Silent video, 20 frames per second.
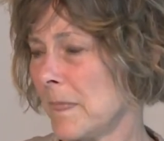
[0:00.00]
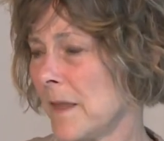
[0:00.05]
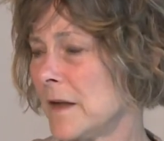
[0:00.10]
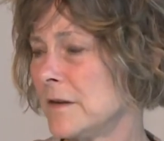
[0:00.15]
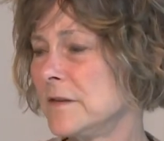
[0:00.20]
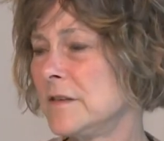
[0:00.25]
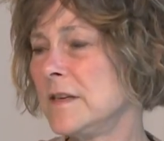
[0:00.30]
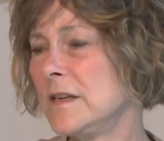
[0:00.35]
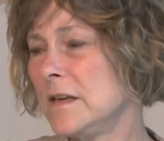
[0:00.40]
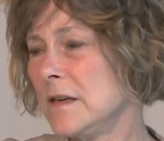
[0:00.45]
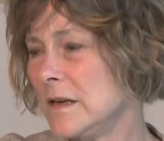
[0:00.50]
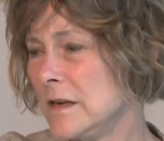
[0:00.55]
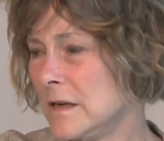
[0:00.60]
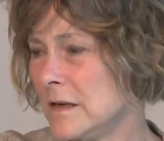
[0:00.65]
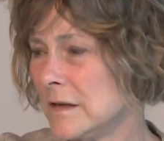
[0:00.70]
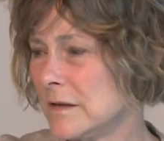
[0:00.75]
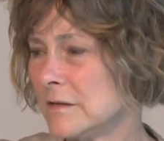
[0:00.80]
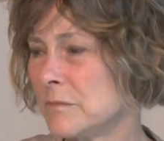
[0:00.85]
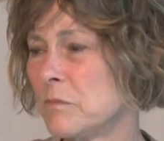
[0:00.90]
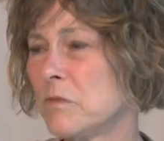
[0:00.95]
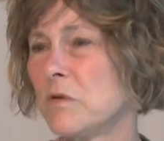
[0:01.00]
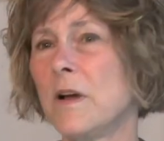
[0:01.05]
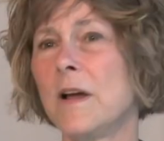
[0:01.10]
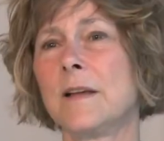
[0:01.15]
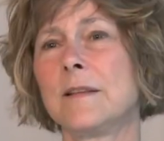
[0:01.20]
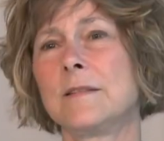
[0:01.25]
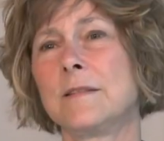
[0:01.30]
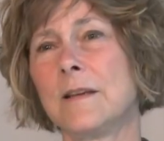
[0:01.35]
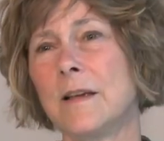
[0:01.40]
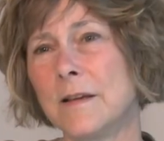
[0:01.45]
a tedious
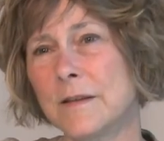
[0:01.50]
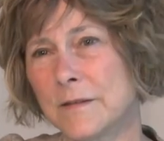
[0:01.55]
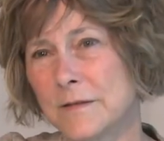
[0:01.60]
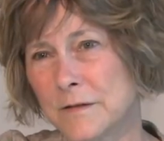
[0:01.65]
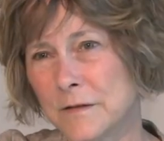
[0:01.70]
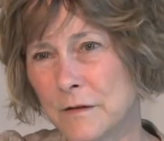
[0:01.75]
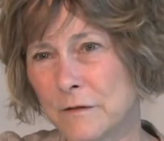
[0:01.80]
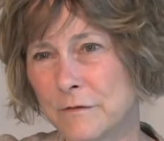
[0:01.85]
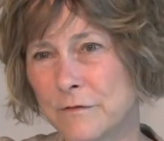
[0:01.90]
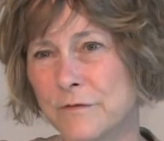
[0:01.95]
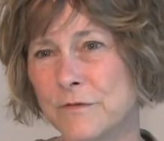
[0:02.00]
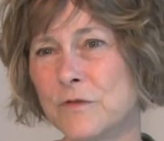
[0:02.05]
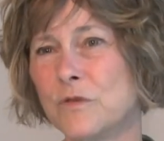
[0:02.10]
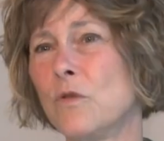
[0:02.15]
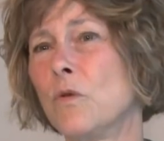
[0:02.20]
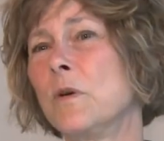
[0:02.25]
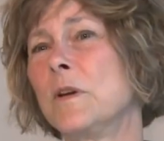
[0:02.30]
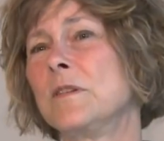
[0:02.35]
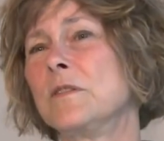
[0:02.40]
process of going